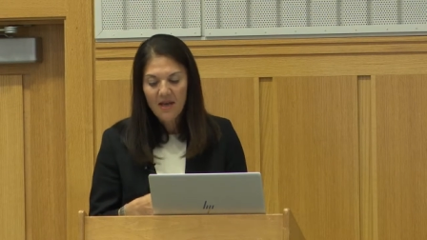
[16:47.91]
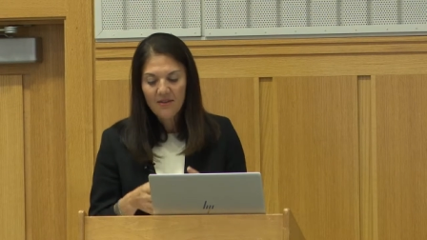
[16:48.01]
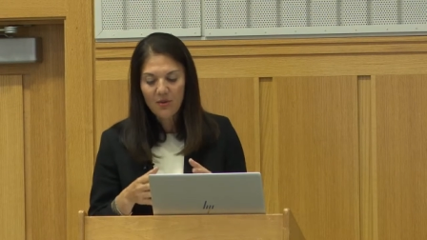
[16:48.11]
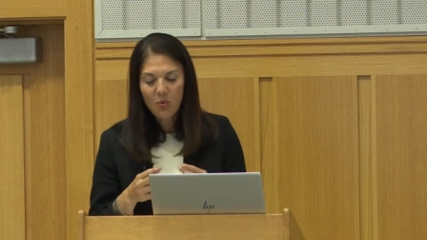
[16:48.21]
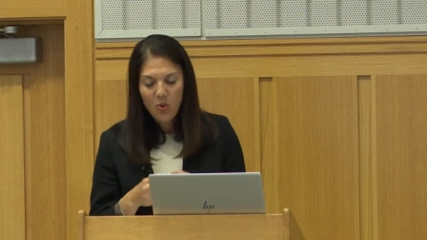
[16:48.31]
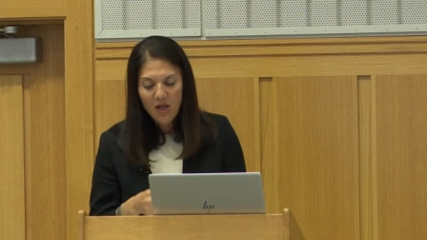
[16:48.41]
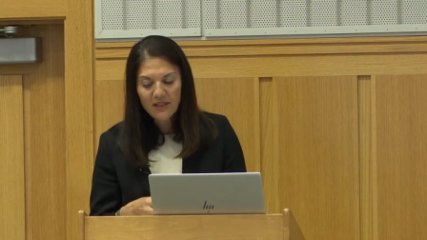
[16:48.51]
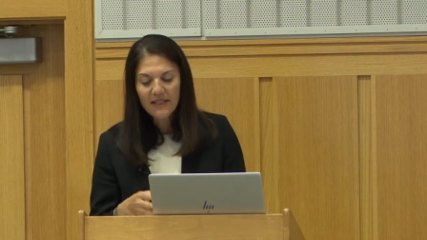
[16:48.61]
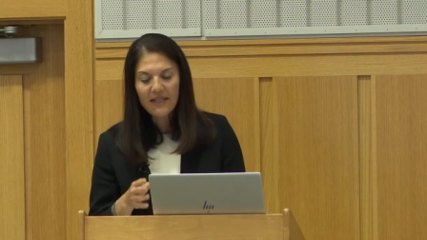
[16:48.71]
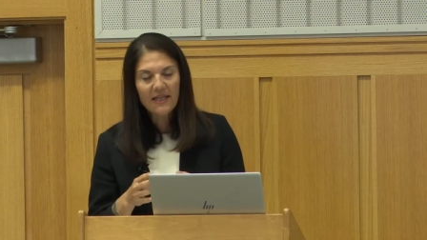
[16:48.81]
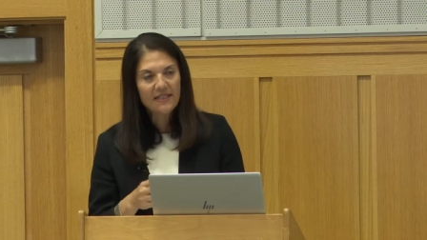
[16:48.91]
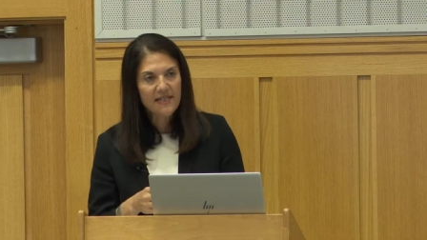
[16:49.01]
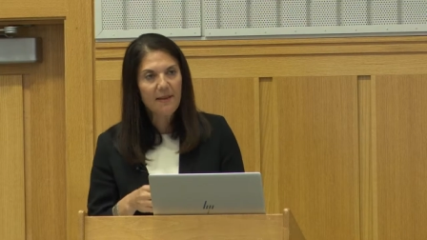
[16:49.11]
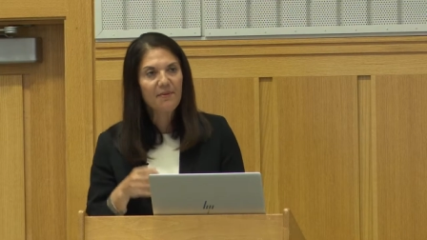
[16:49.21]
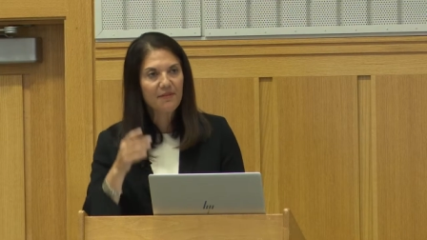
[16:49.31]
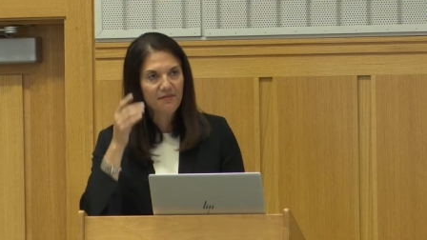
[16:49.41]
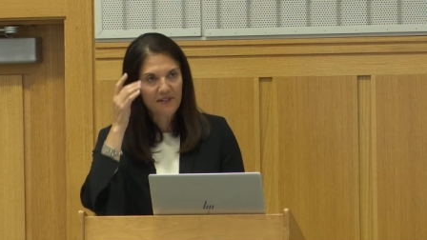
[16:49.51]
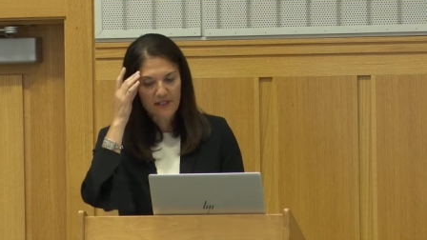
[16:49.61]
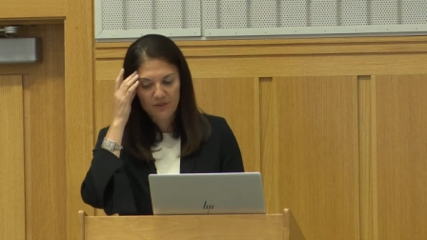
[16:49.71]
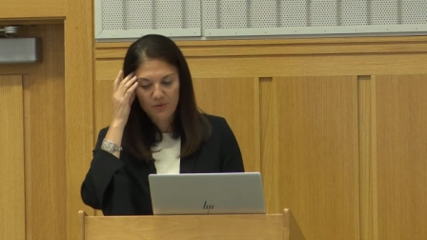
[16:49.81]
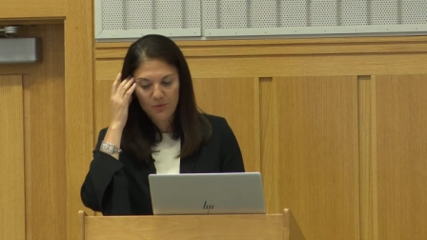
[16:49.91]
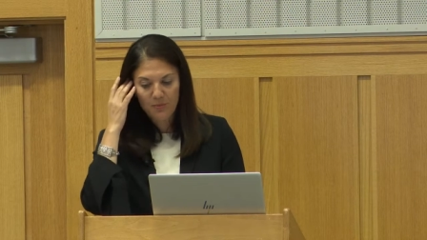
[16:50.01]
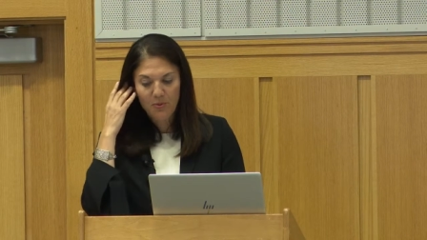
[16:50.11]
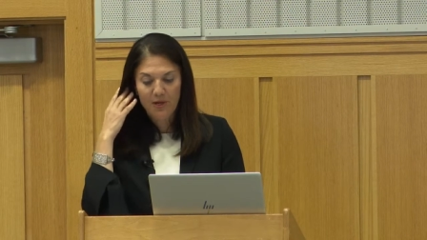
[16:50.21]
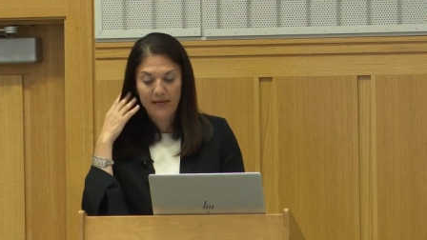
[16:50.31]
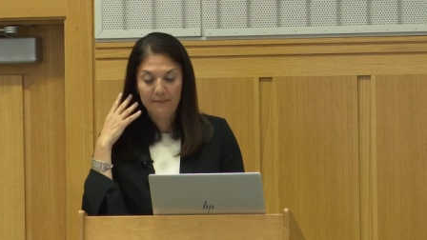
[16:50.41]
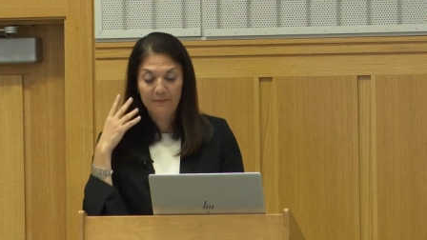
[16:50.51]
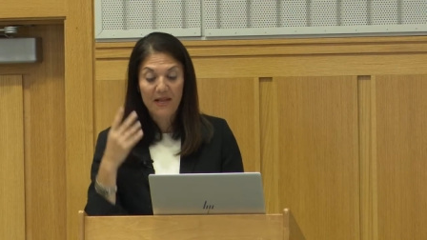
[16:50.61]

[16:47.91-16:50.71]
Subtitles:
The quality and depth of financial reporting,